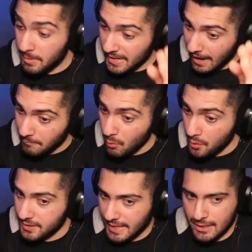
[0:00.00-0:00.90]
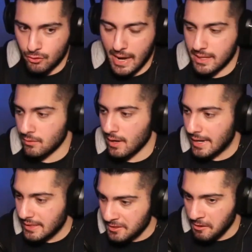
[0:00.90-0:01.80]
that I have more than 10 tracks all right
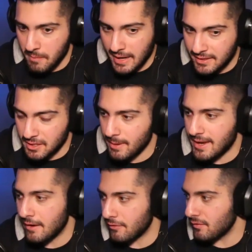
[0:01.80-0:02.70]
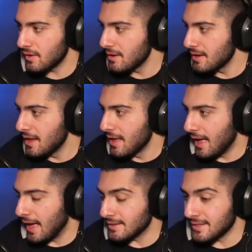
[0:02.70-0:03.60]
I need some I need some NF
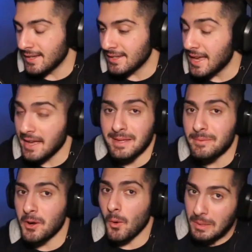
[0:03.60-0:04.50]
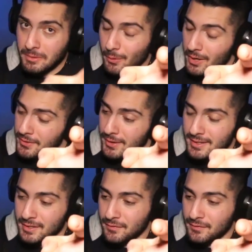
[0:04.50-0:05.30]
and uh, yeah let me know let me know what you thought of